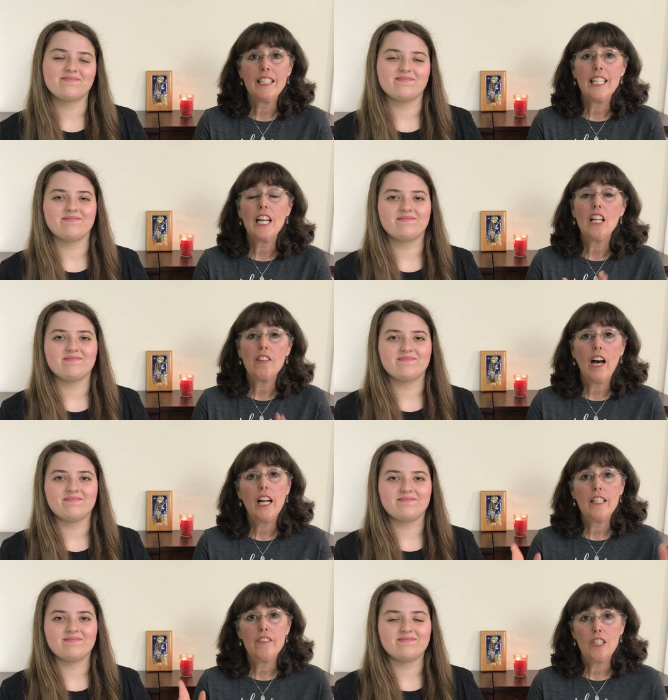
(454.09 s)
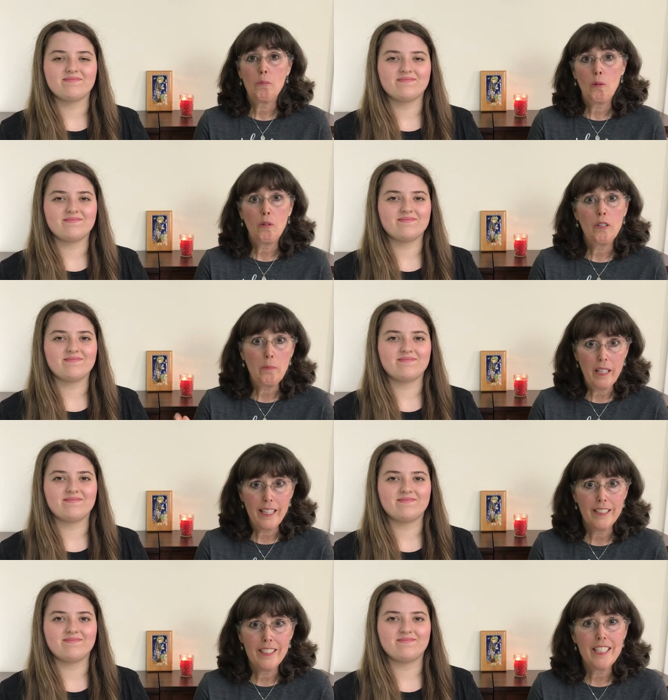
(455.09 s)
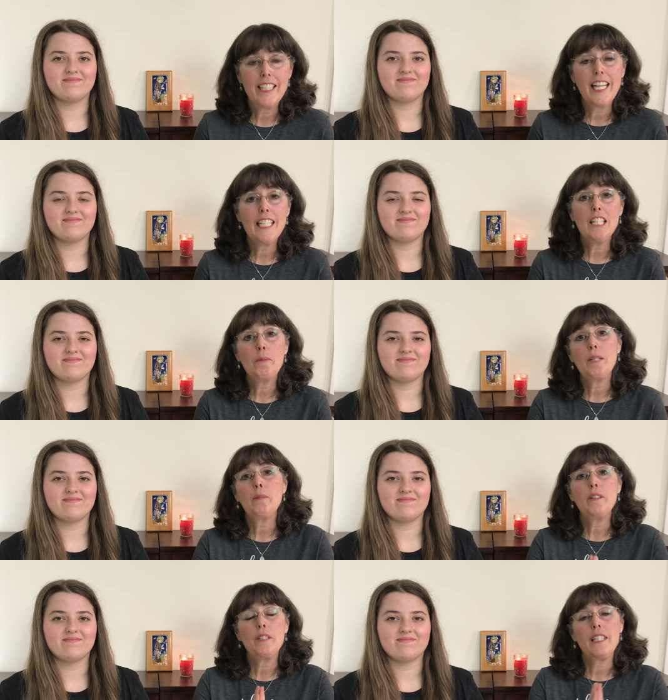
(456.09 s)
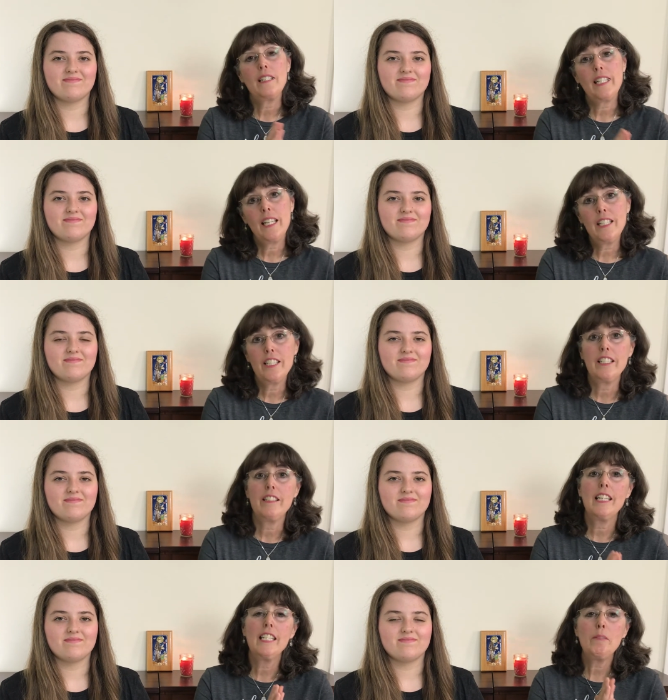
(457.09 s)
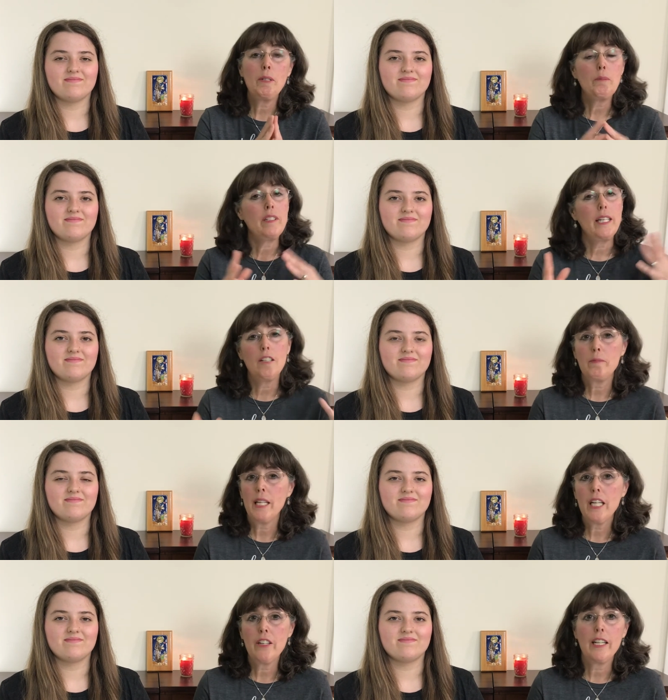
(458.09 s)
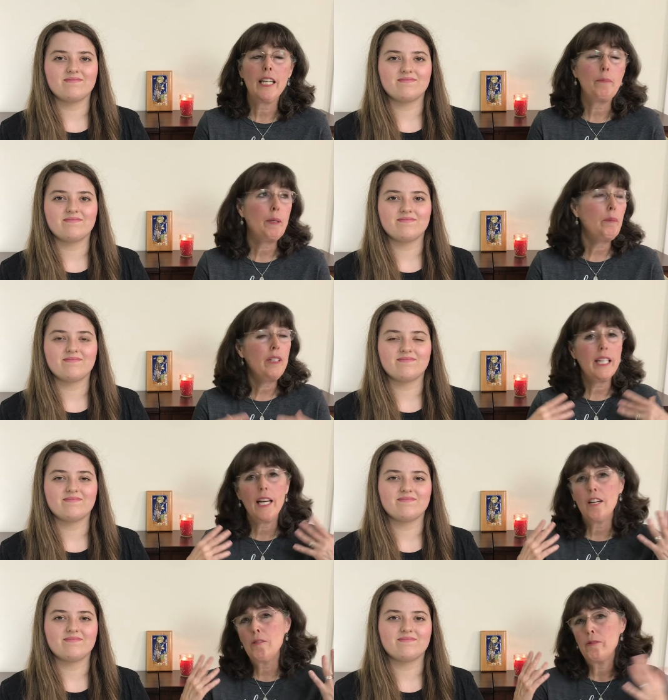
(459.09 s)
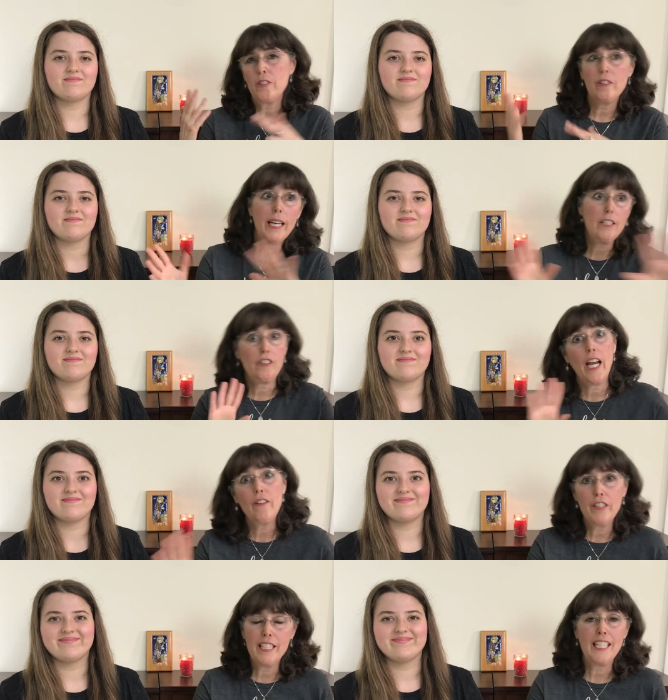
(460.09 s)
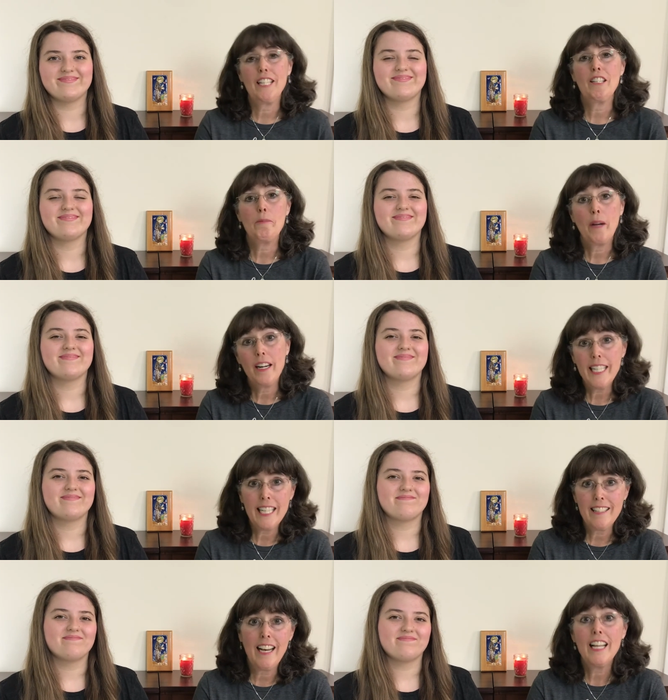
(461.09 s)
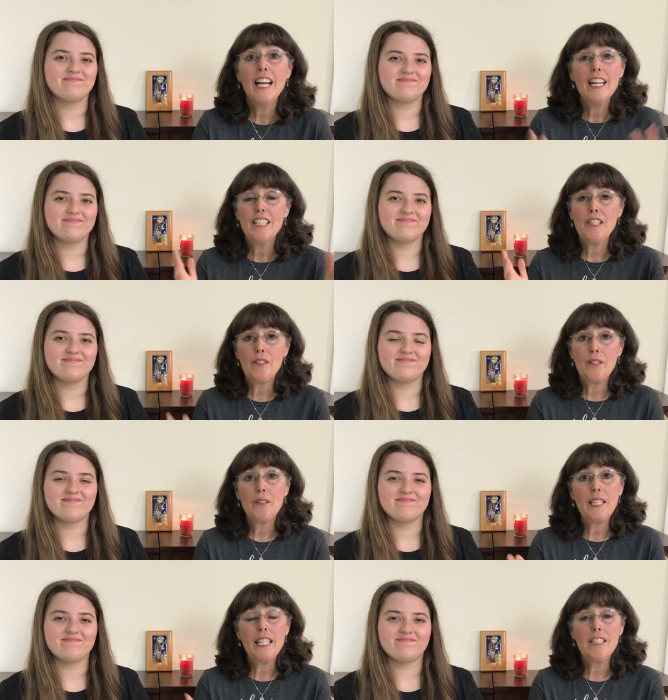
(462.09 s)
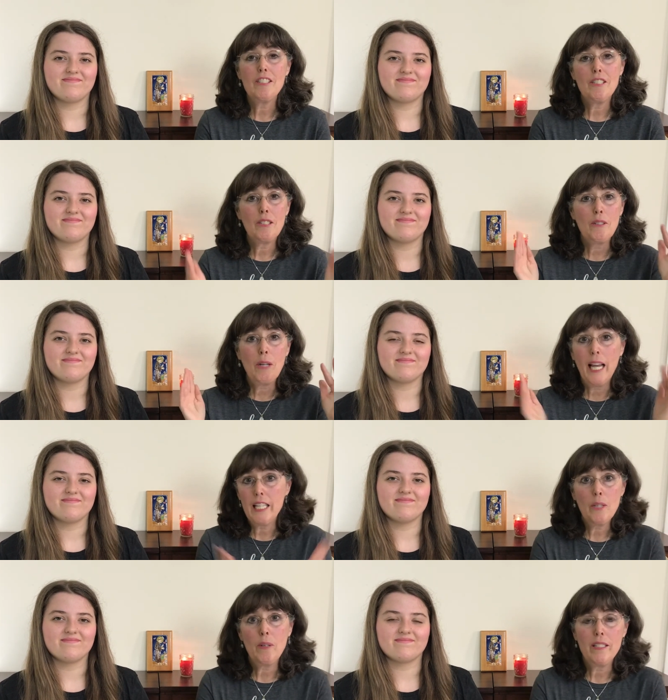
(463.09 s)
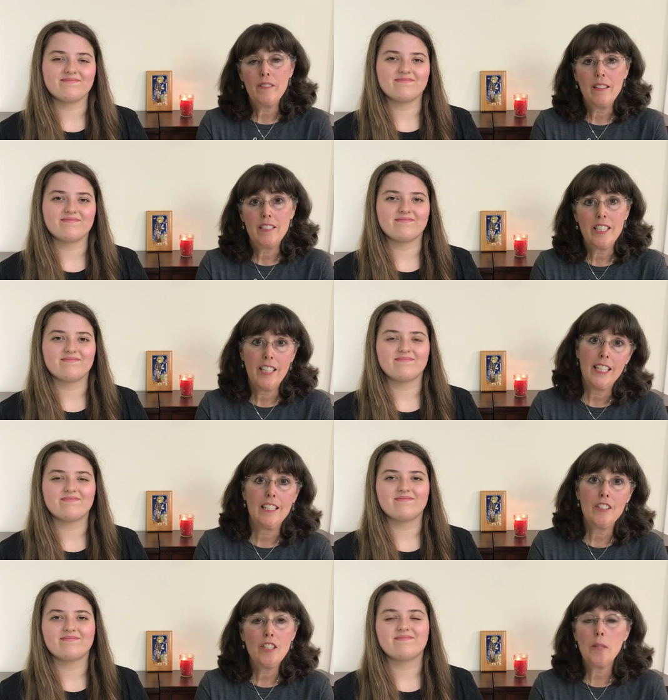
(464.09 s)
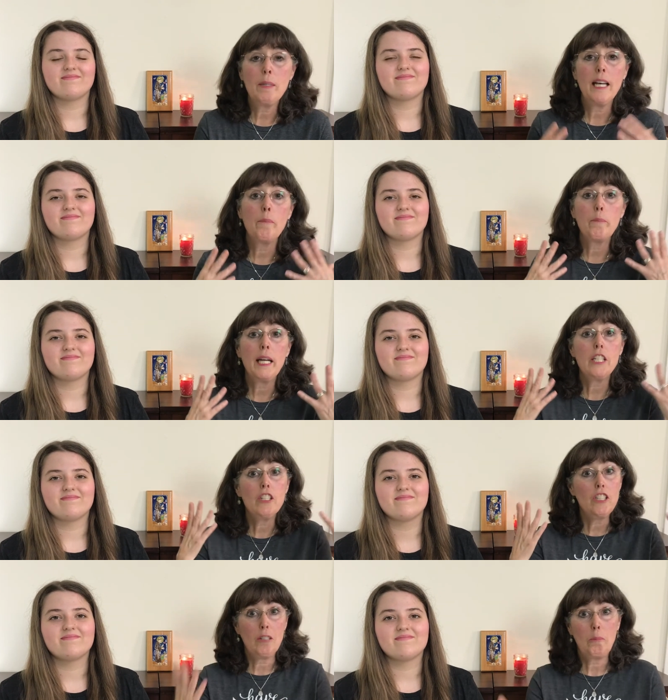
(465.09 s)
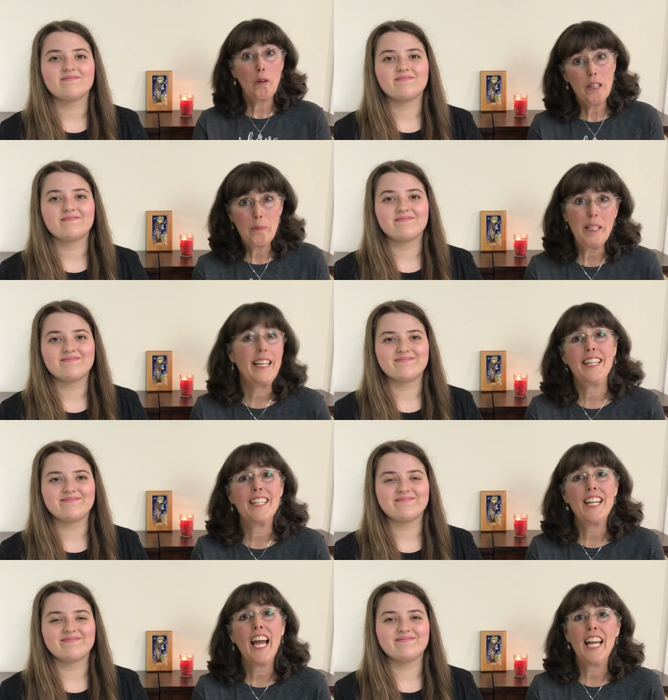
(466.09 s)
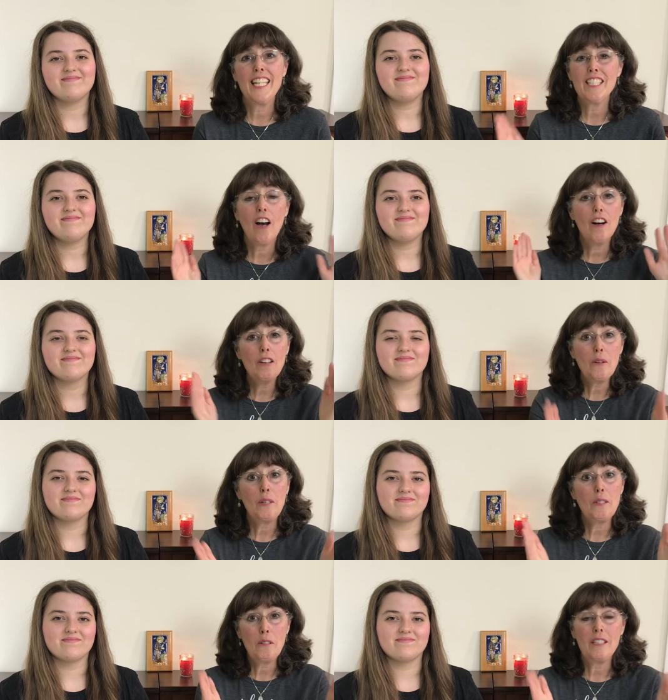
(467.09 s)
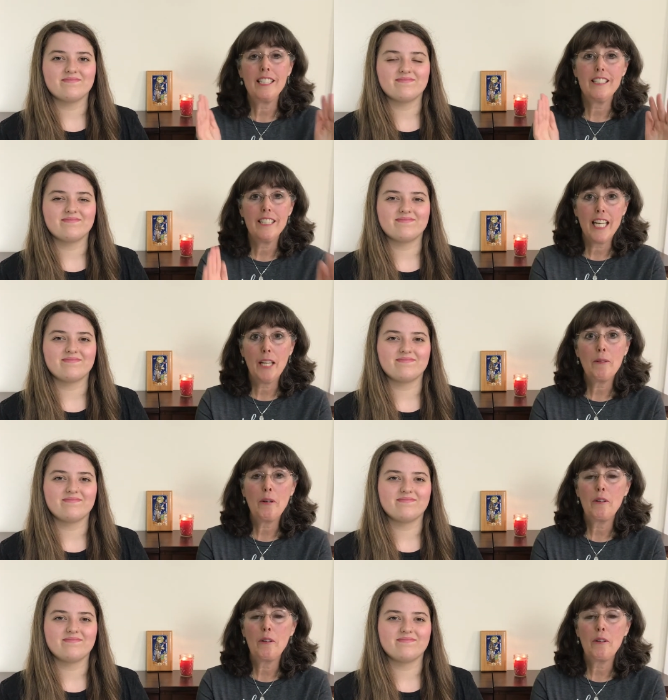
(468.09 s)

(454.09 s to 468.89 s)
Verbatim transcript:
Speaker 1: need a lot of support players. They need people in the kitchen, they need people to help decorate, people to help direct traffic in the parking lot. So you can do any one of those things. You can be a major support player and it's all going towards the same goal